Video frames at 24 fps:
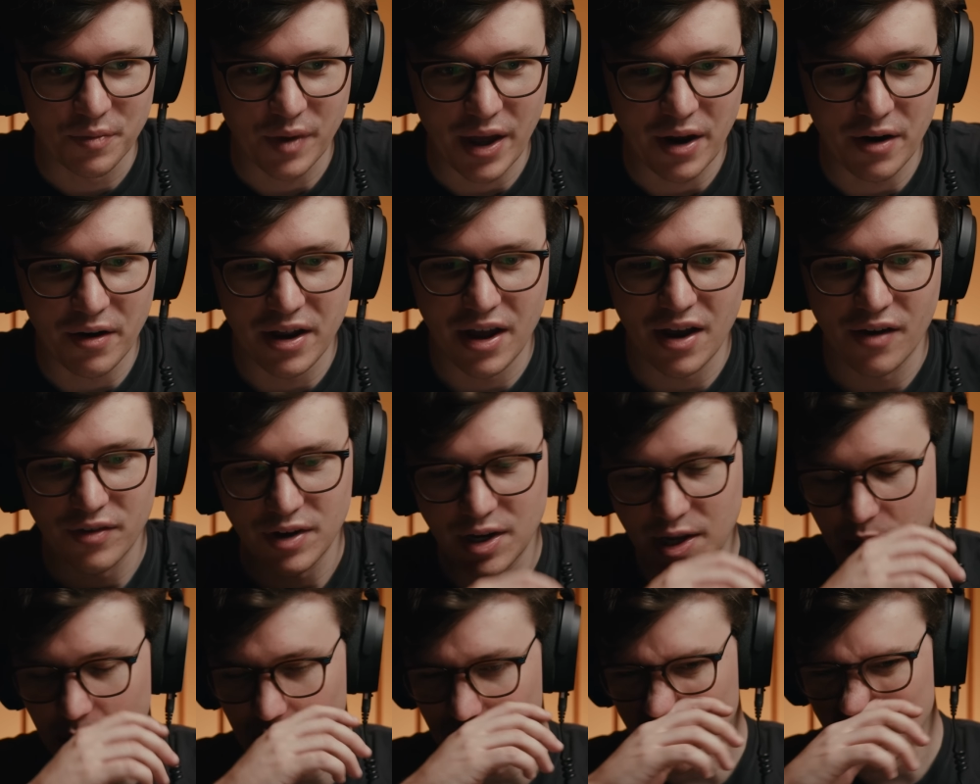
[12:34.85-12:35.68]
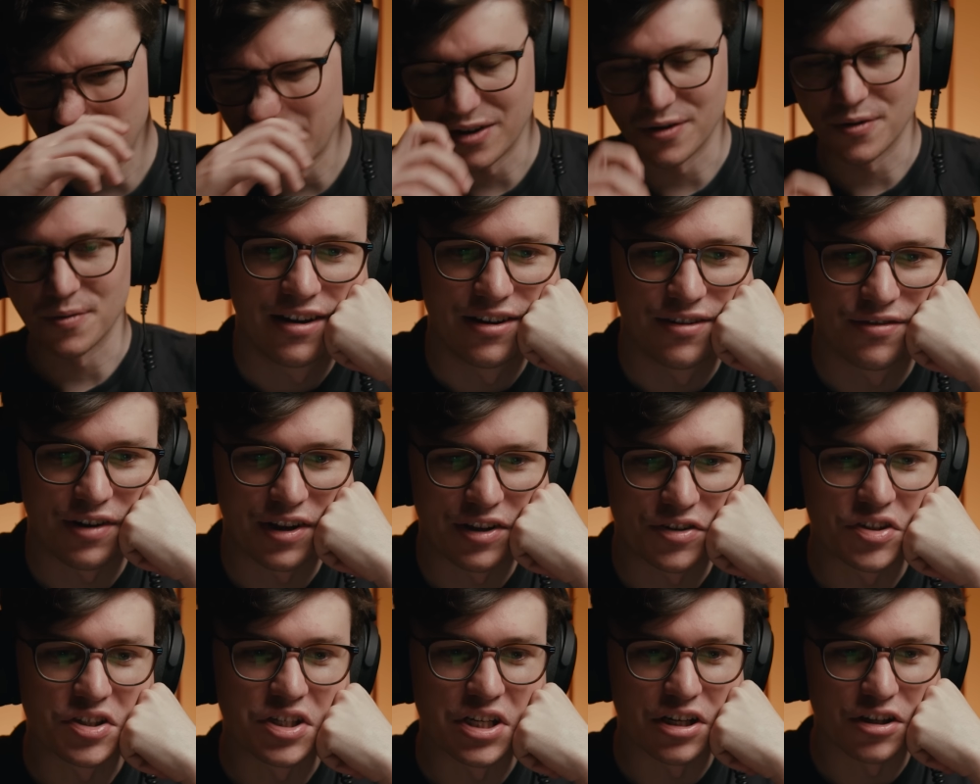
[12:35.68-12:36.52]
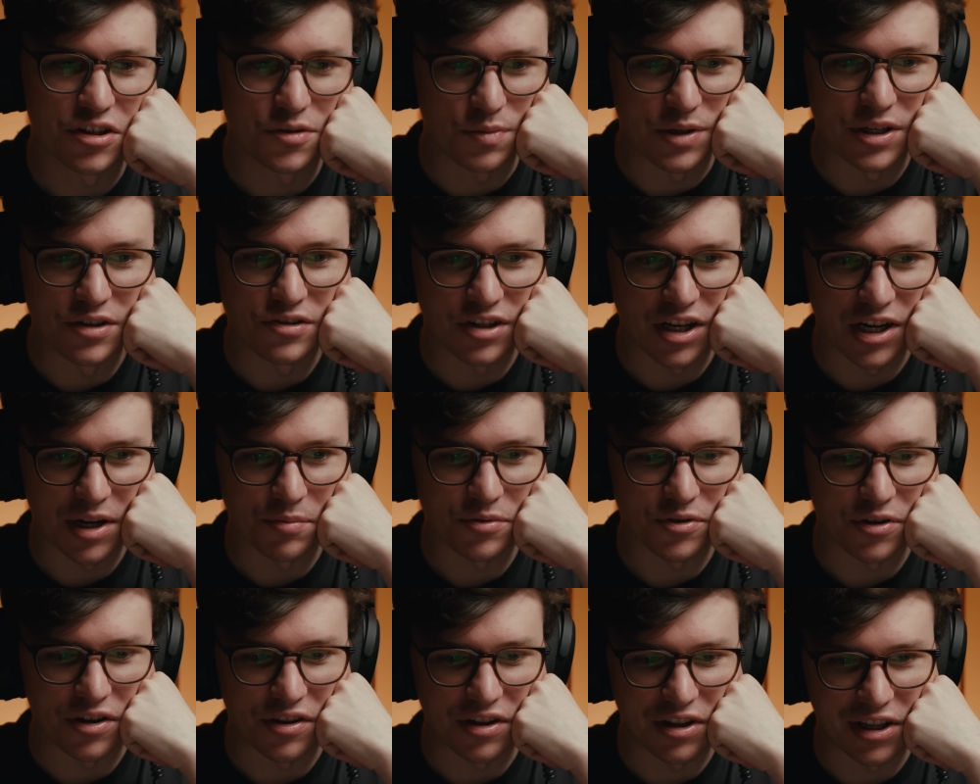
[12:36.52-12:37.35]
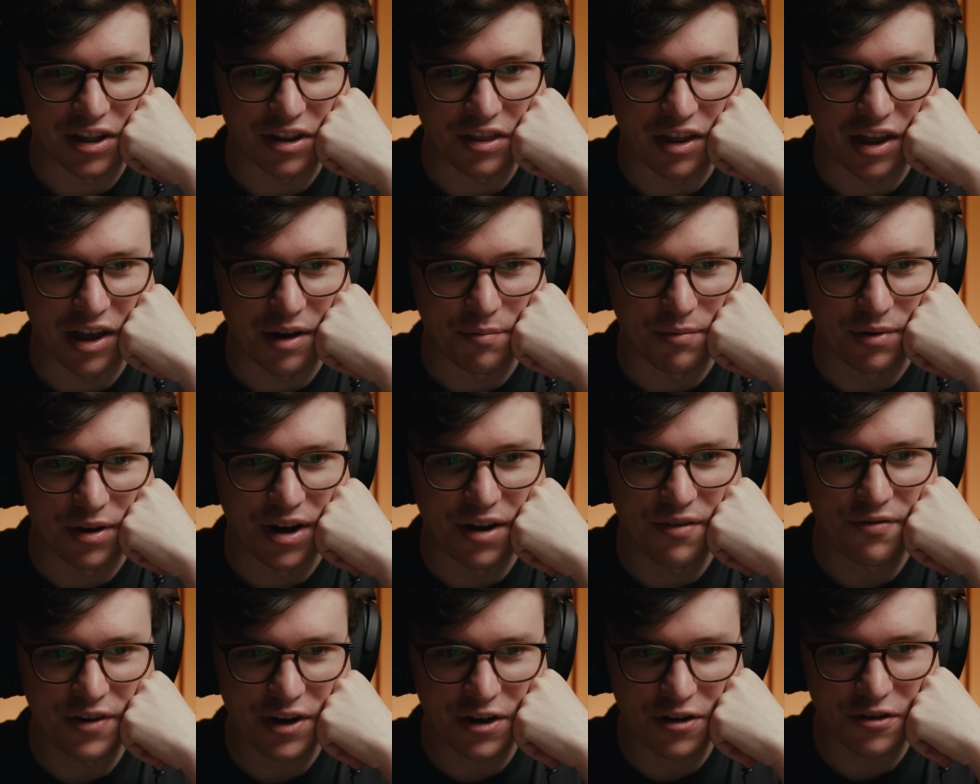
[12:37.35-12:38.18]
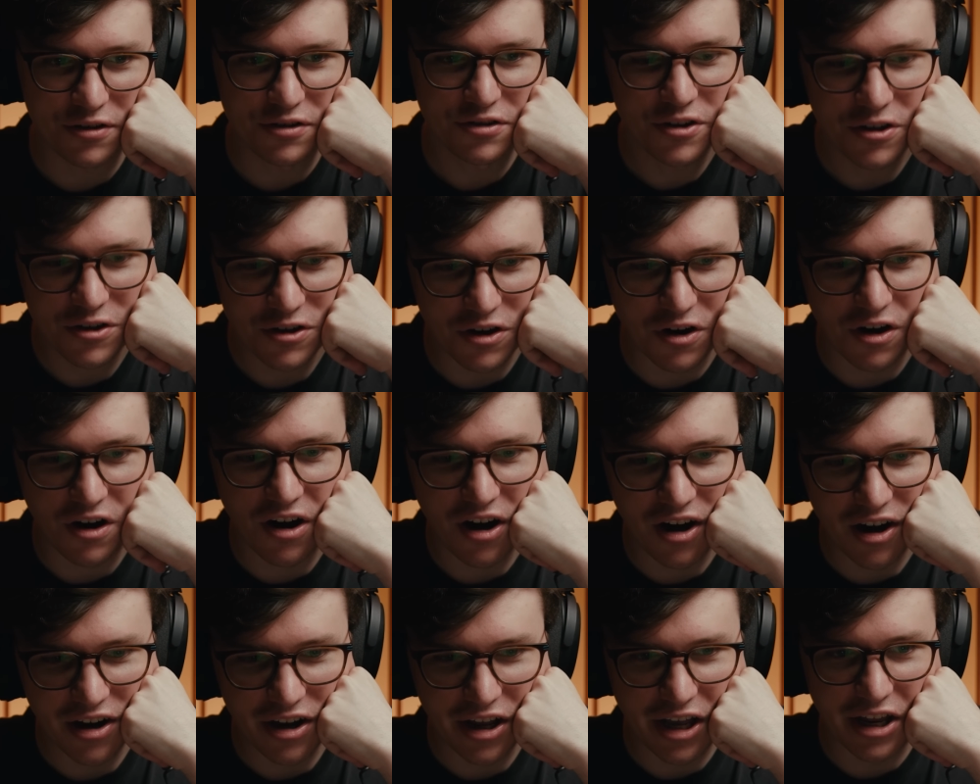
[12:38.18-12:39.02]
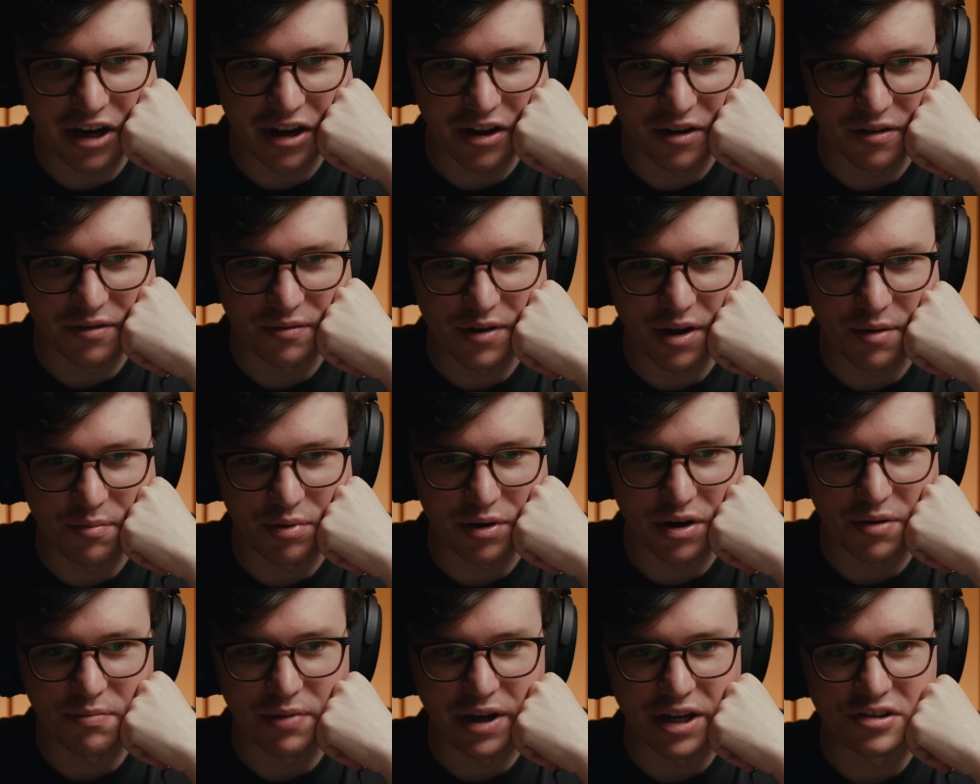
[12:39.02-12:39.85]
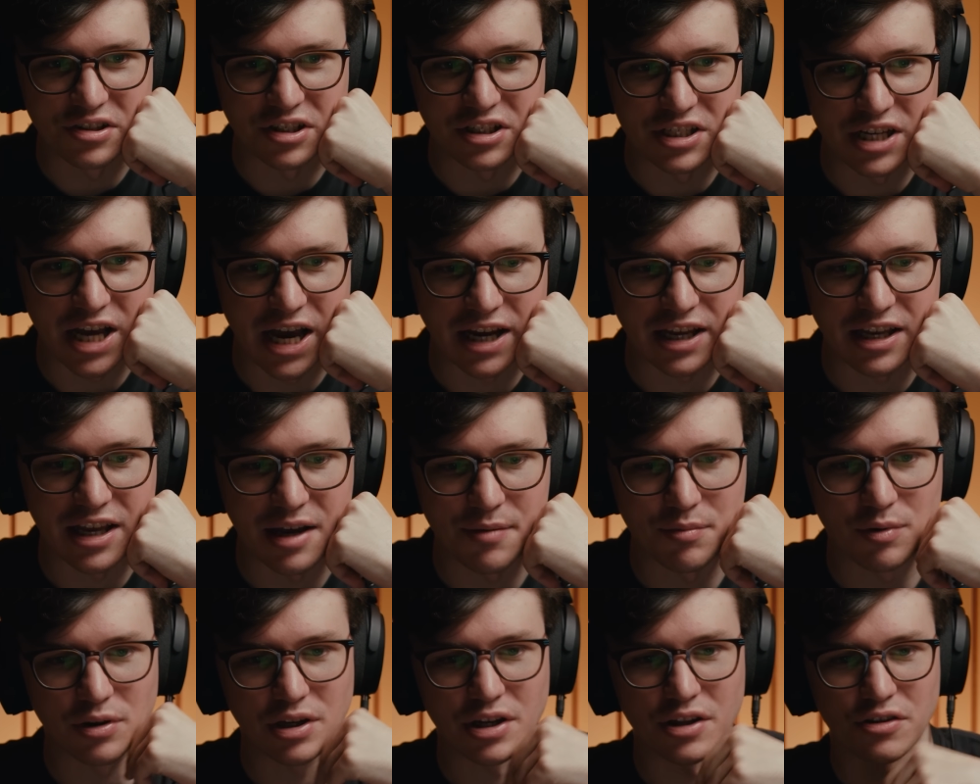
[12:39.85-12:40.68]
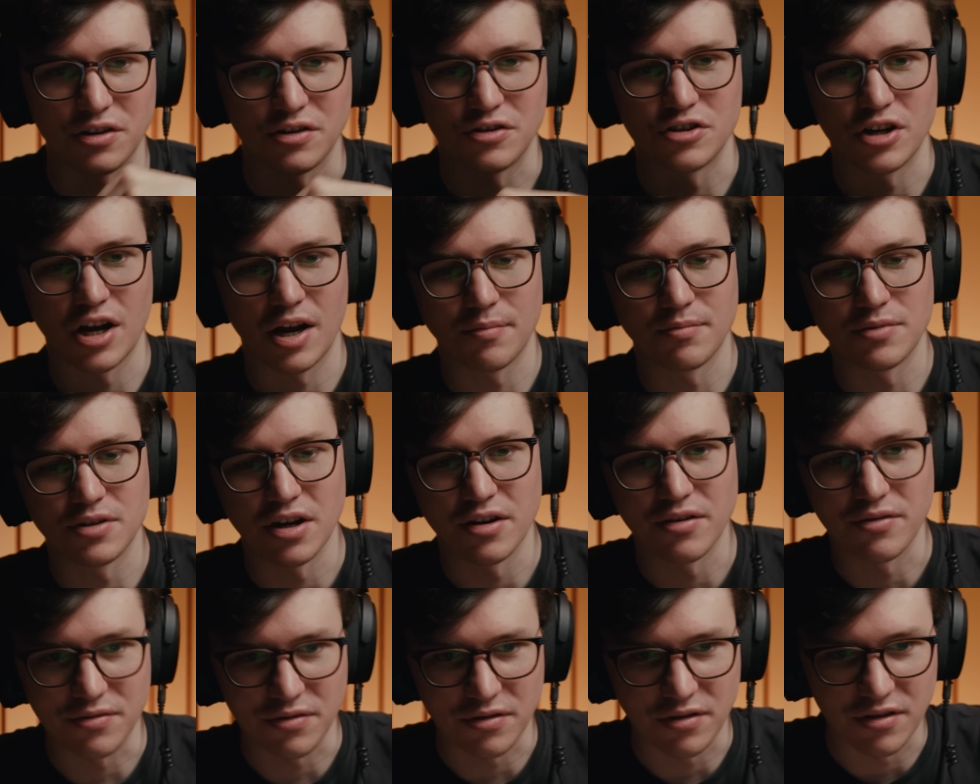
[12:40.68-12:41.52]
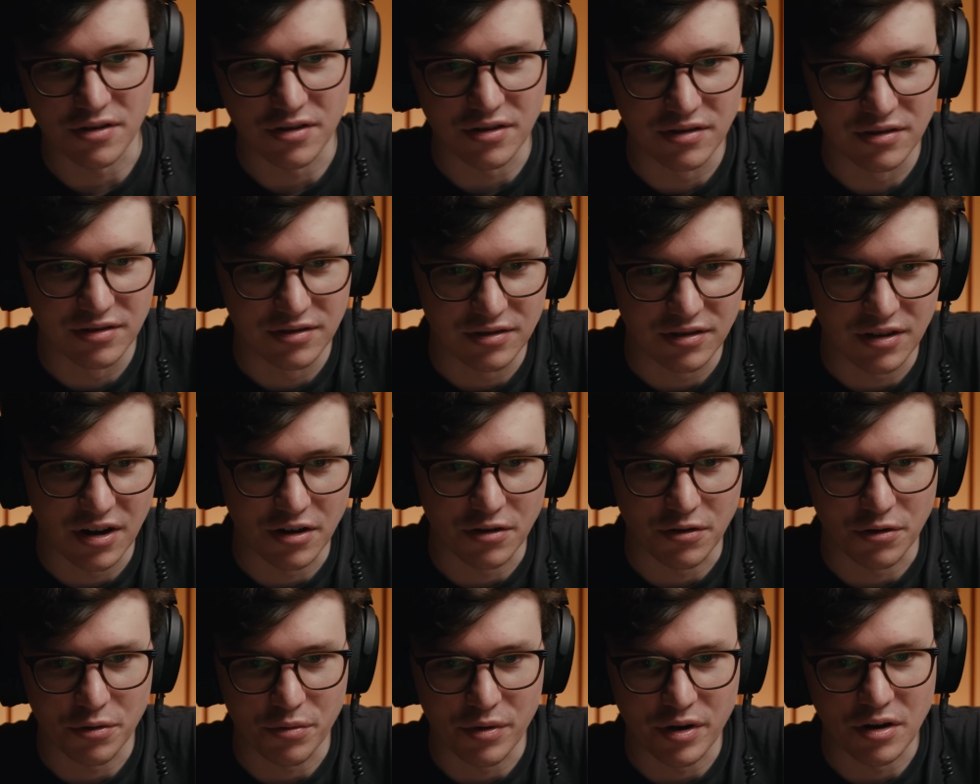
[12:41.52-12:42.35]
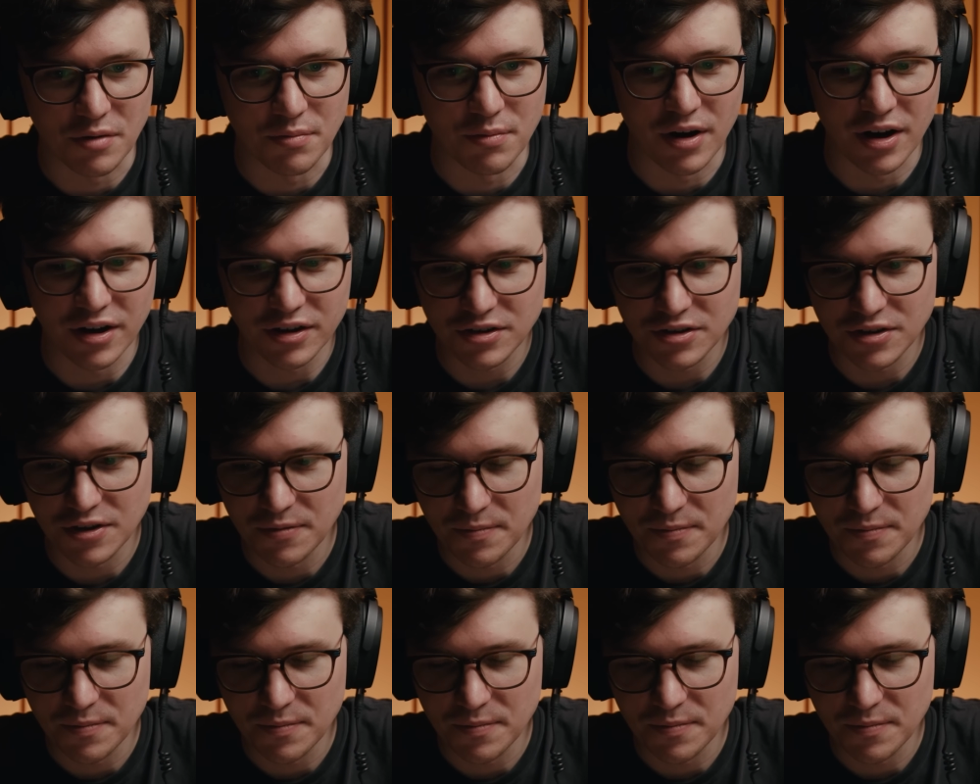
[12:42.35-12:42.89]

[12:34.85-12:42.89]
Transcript: I don't have any, you know, any fancy D S P setups or anything like that, but I figure a Sundara and a, a pretty basic D A C amp will get the job done for under three hundred bucks.